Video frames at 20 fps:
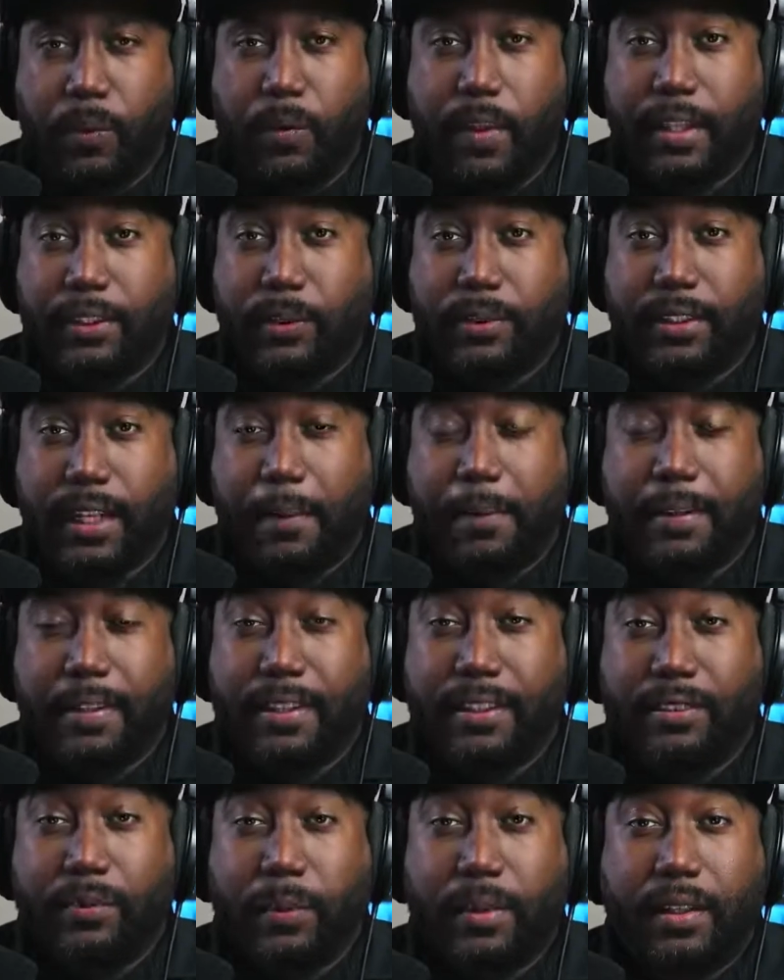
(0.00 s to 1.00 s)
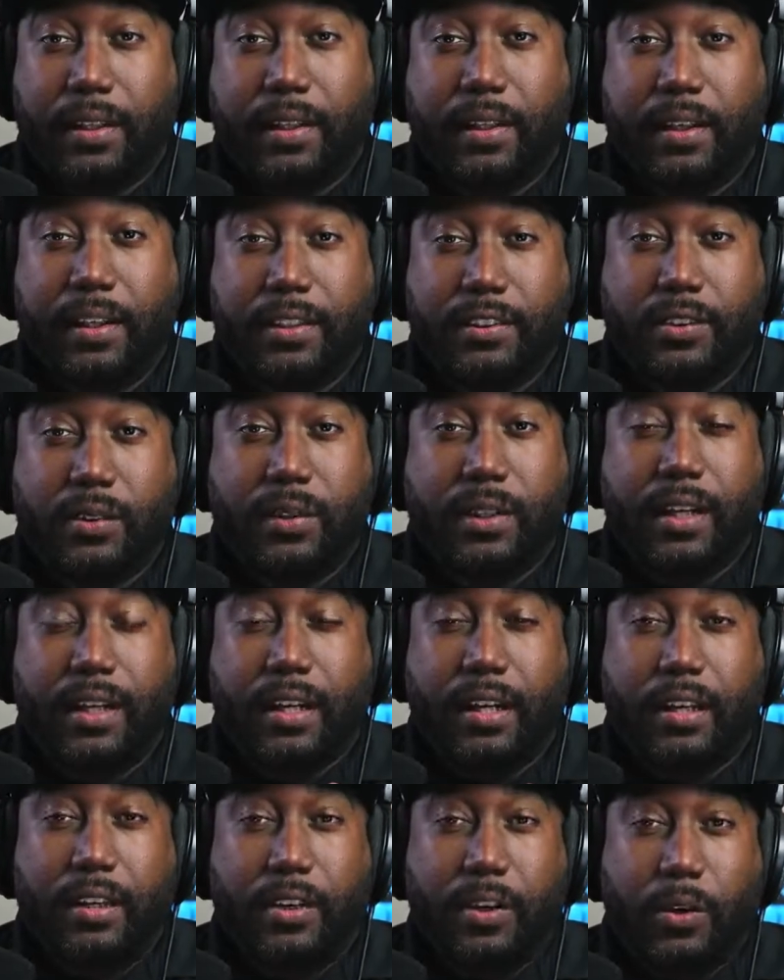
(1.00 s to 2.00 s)
That's what's happening this week. So again,
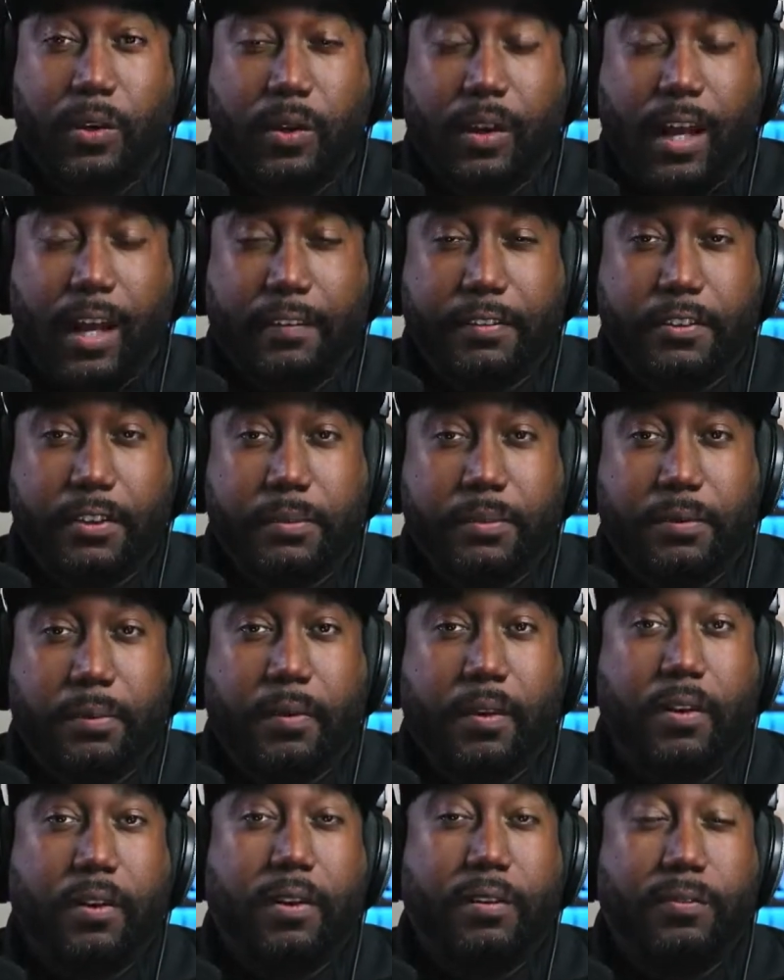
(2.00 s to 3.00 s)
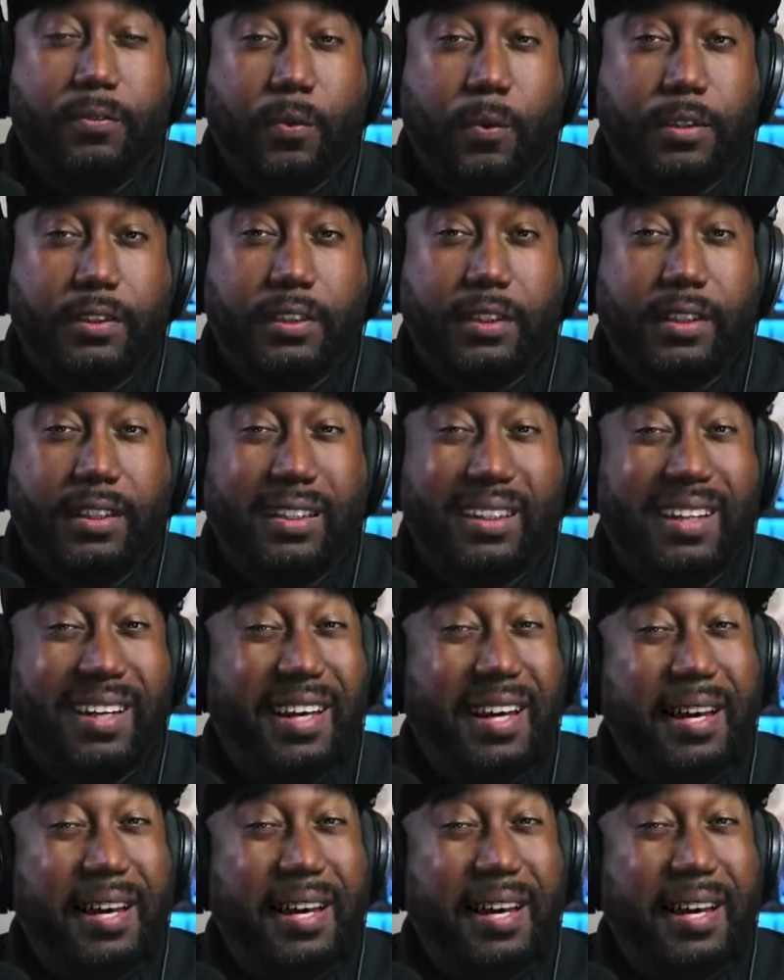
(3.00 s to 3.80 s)
no live stream tomorrow, unfortunately.